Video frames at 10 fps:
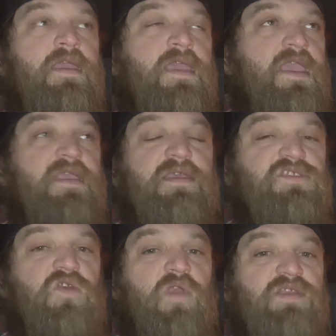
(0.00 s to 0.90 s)
It gets
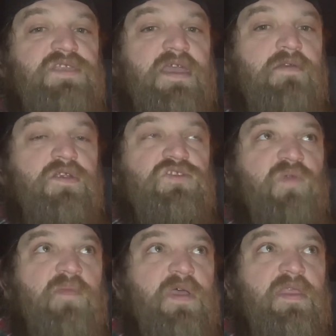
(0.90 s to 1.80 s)
crazy down here. It's
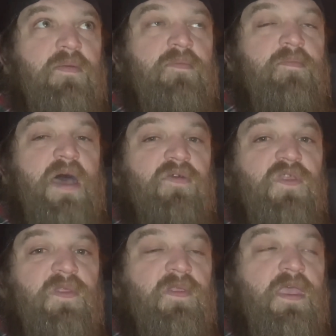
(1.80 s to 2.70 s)
right by the mouth of
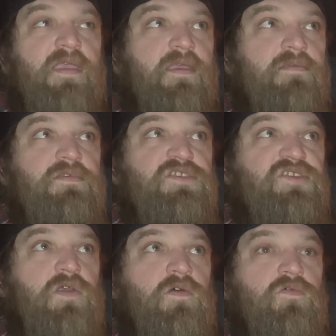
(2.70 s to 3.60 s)
the lake.
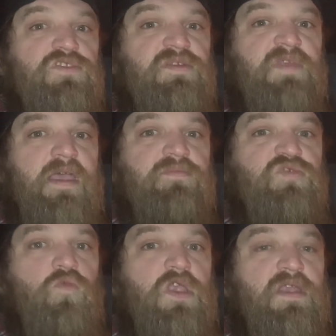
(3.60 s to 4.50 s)
So sometimes
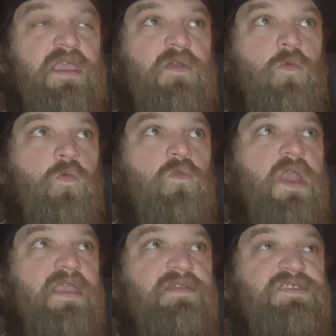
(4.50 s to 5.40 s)
when it
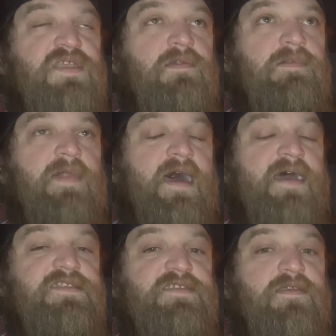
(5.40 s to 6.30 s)
rains a
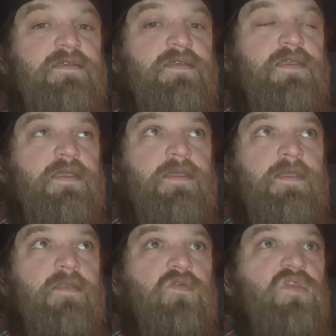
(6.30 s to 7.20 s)
lot,
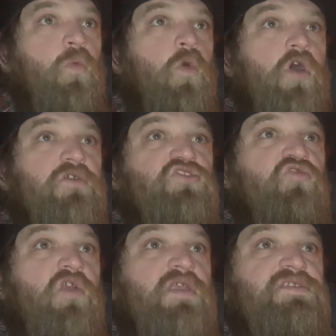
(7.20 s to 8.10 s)
the water's
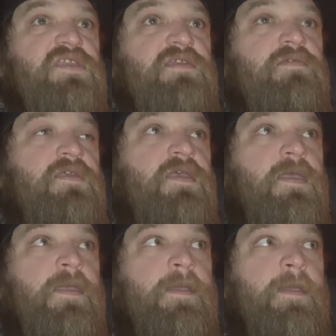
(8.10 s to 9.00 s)
crazy.
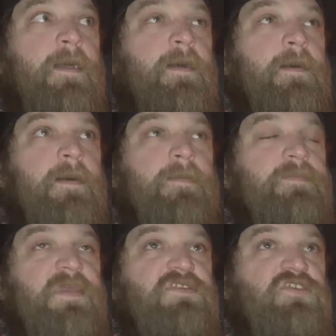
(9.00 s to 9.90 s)

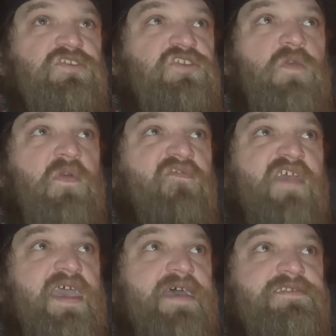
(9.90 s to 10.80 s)
It's just super
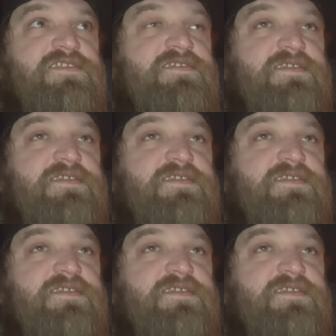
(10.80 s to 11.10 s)
fast.